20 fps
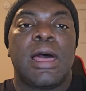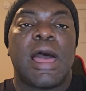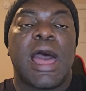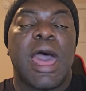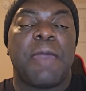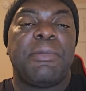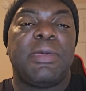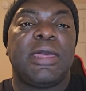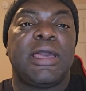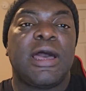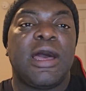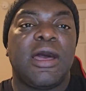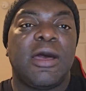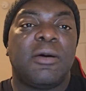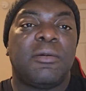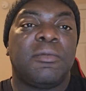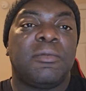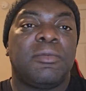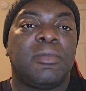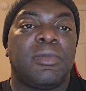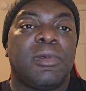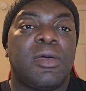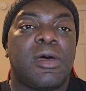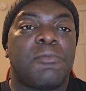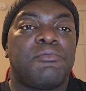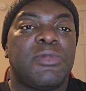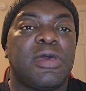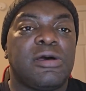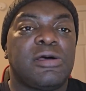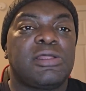I become
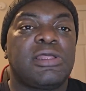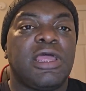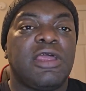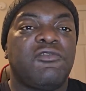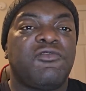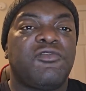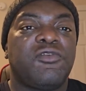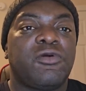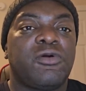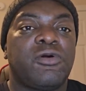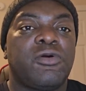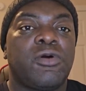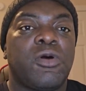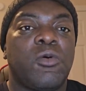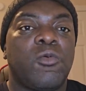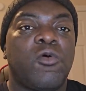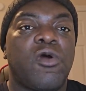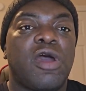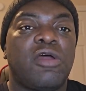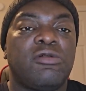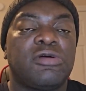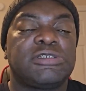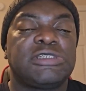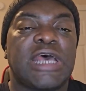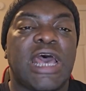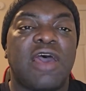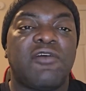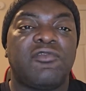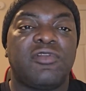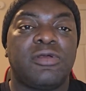a millionaire through one of those
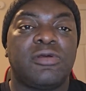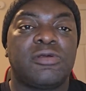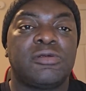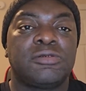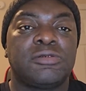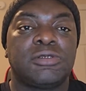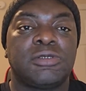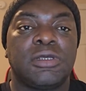avenues.